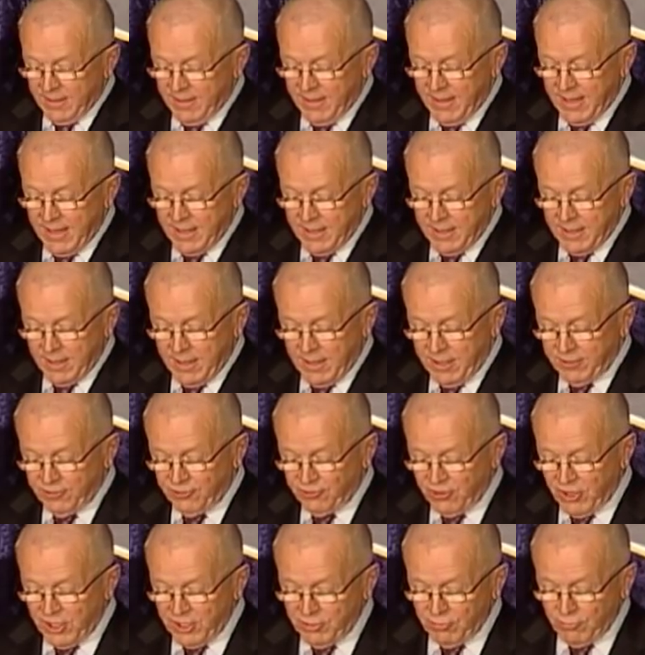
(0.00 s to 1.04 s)
Then, on
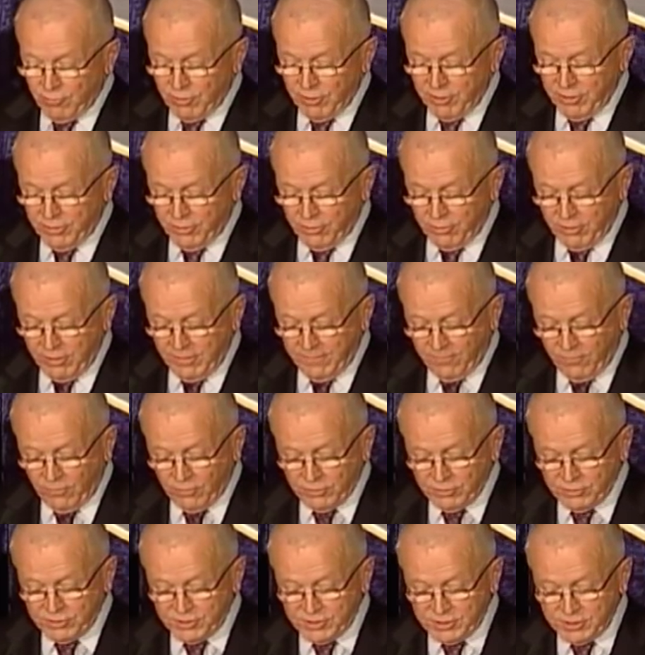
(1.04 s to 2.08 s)
January
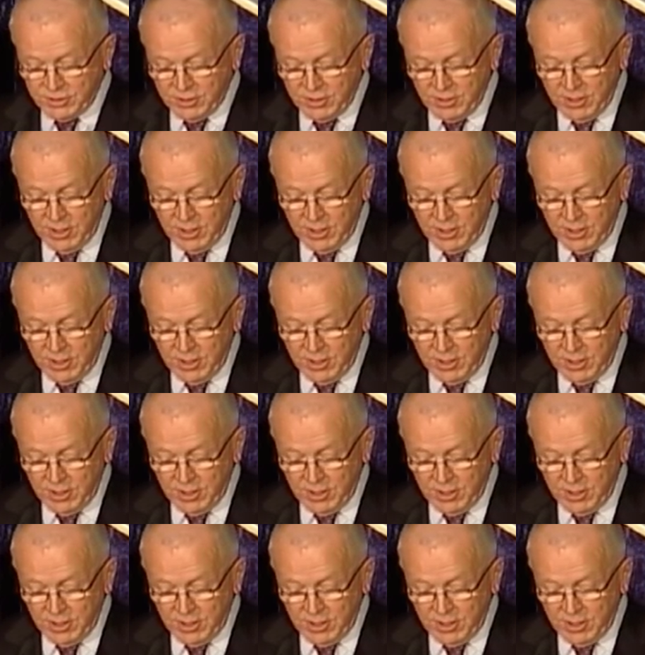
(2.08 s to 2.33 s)
31st,